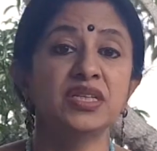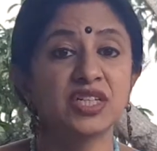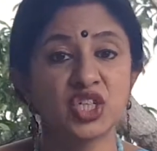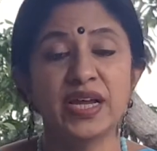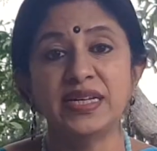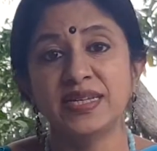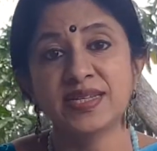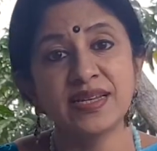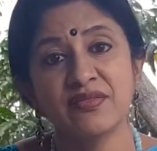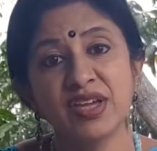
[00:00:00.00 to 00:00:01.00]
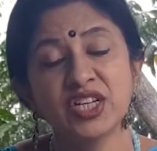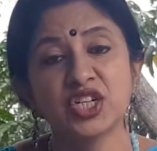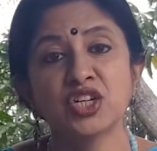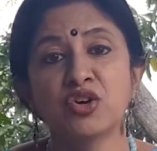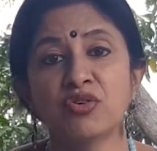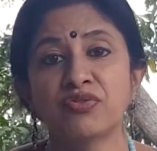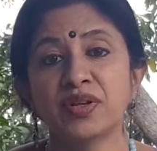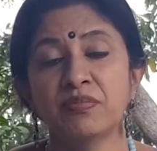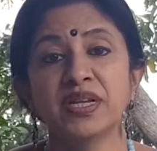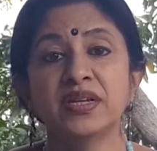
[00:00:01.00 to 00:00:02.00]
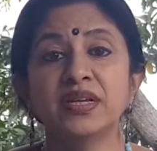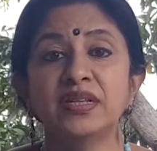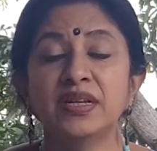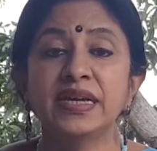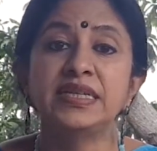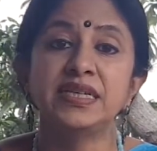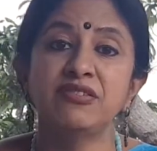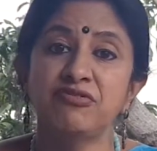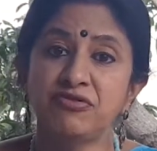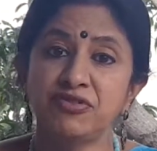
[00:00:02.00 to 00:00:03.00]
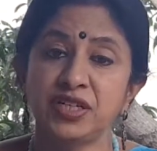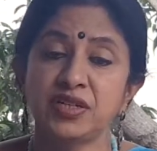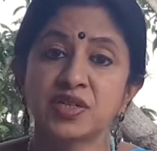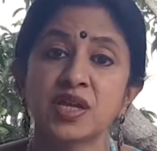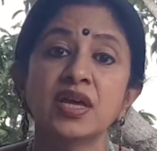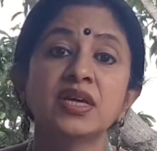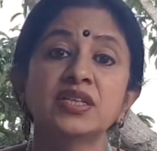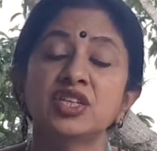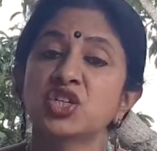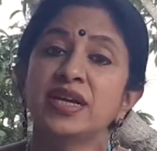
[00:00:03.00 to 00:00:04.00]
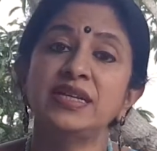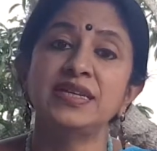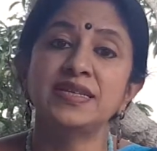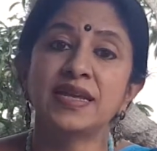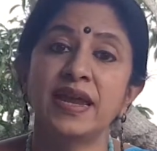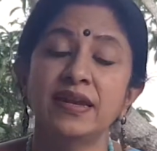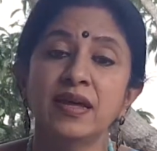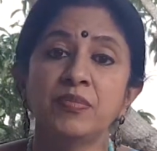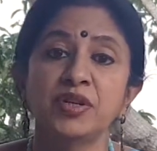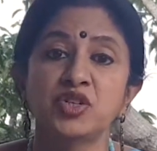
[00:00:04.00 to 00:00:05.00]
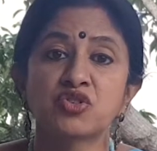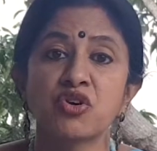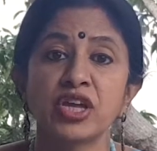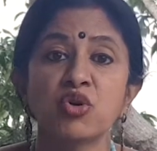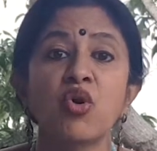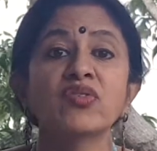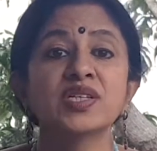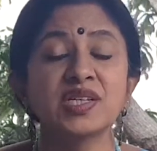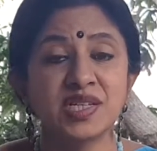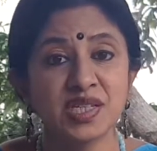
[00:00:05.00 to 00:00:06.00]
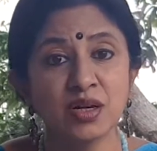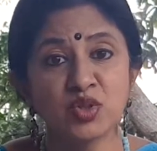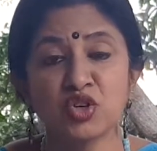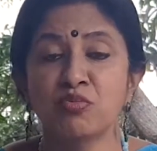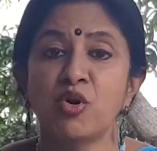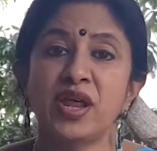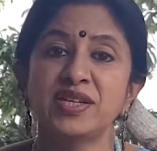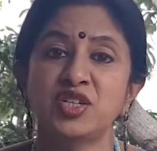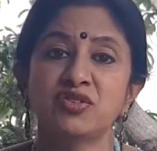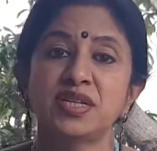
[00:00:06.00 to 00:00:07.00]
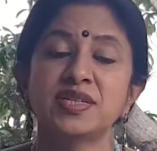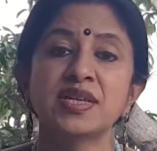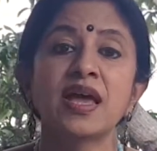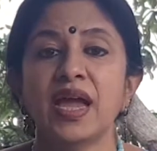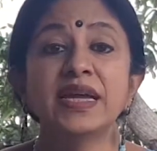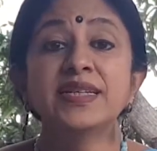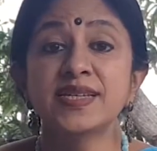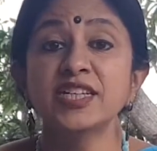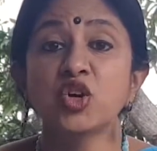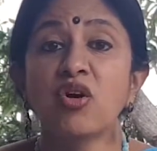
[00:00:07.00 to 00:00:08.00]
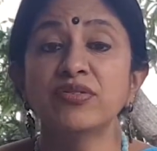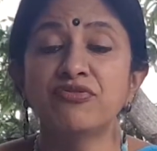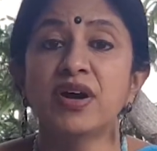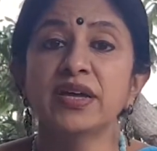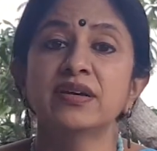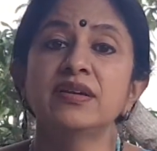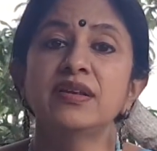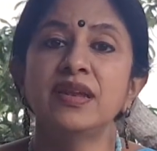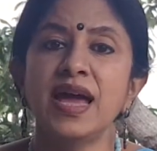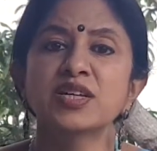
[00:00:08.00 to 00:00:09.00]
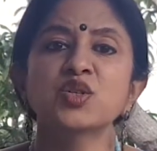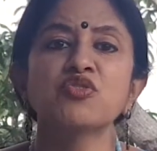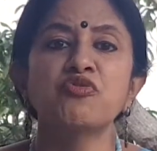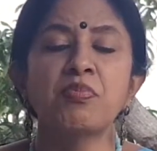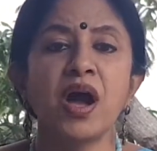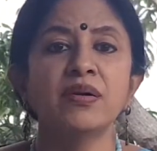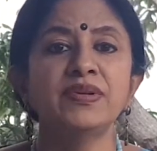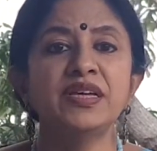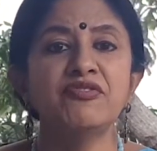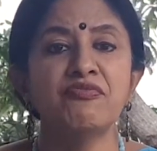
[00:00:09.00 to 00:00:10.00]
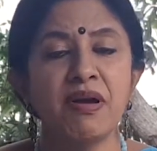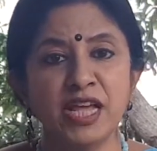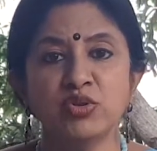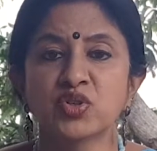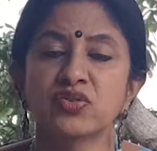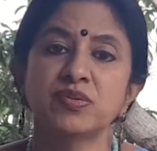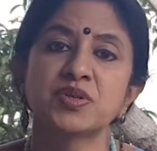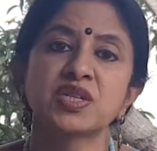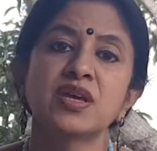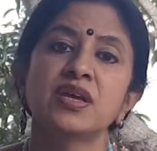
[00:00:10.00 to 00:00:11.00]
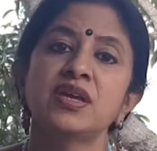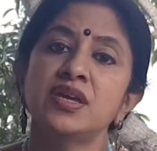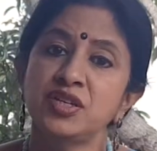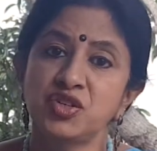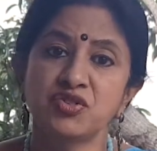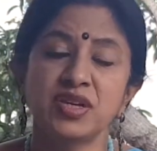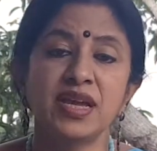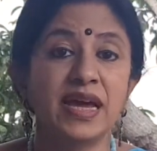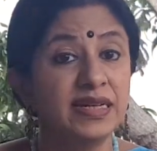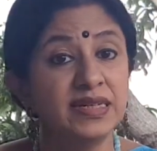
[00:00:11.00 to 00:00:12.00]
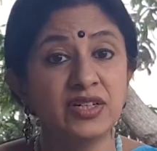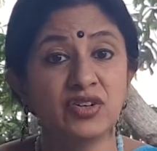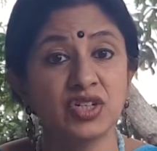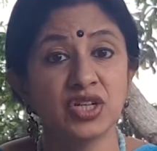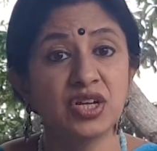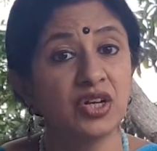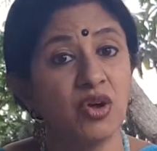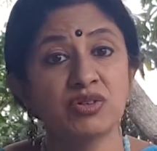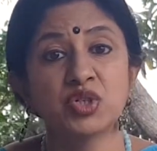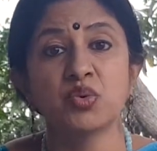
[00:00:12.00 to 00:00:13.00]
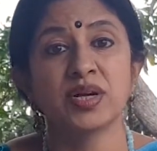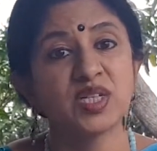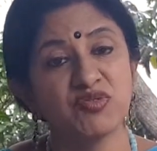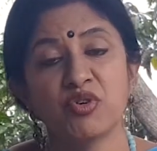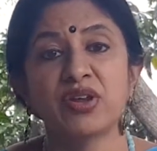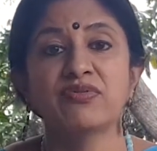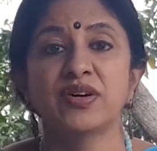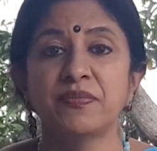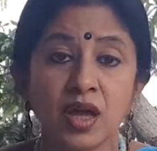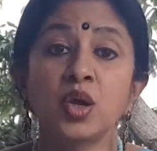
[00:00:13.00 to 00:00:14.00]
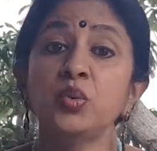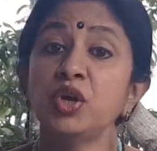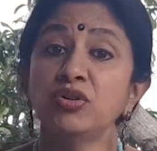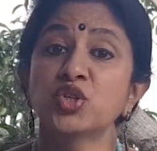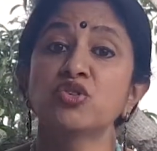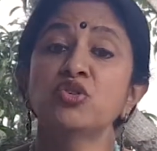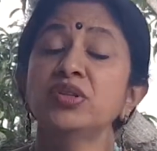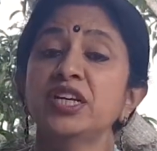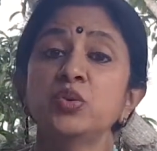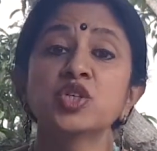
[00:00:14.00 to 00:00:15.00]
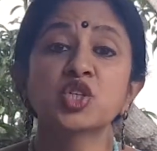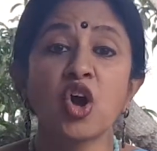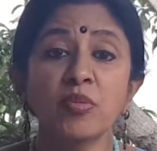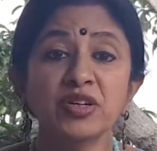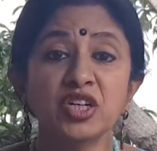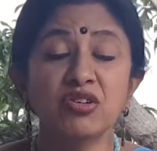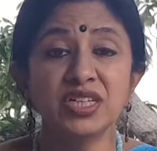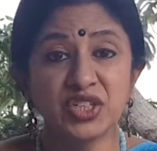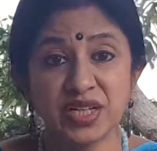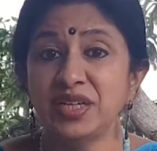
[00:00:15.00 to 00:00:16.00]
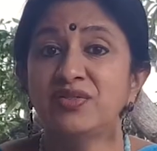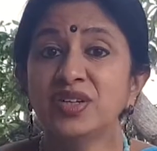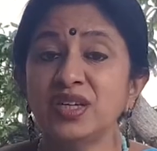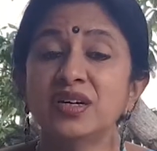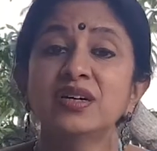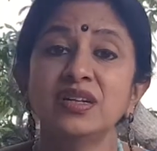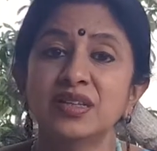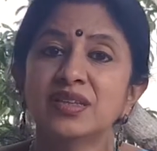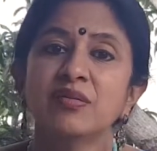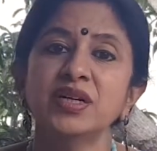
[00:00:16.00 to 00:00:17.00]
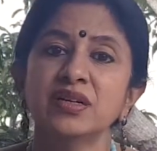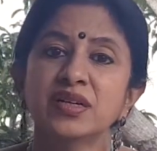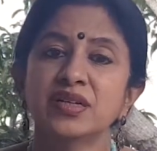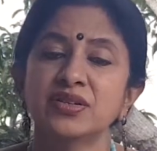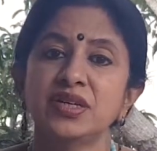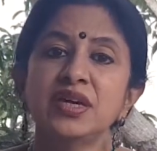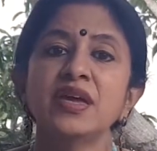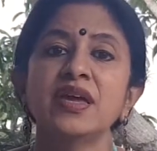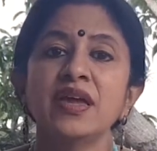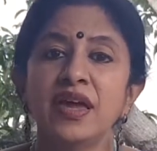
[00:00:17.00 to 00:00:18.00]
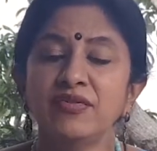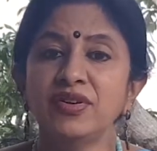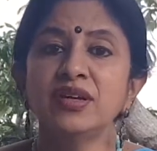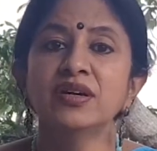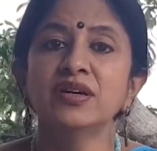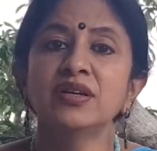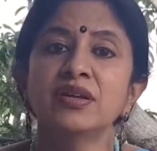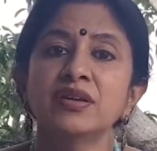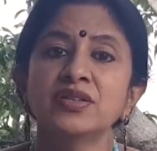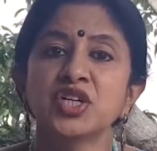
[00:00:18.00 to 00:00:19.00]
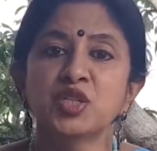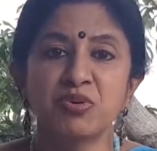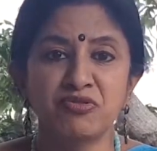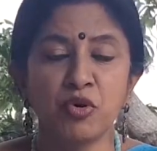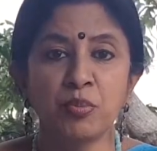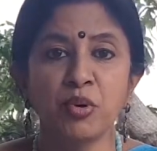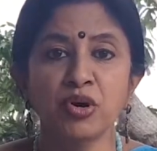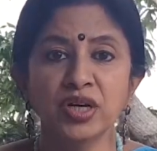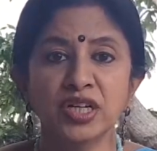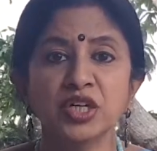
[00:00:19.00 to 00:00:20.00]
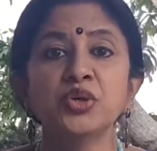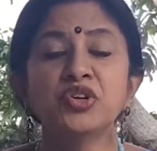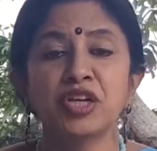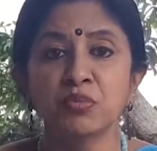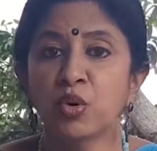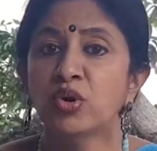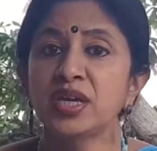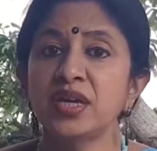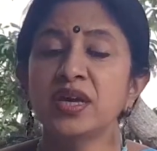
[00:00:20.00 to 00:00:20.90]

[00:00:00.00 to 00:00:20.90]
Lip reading: the Chinese invasion of Tibet in the 1950s, the Chinese ended up destroying over 6,000 monasteries and set on fire lakhs of palm leaf manuscripts, history and literature lost to us forever. We also know that it was common knowledge that even here in the Tamil country, every year, just before Pongal during Bogi,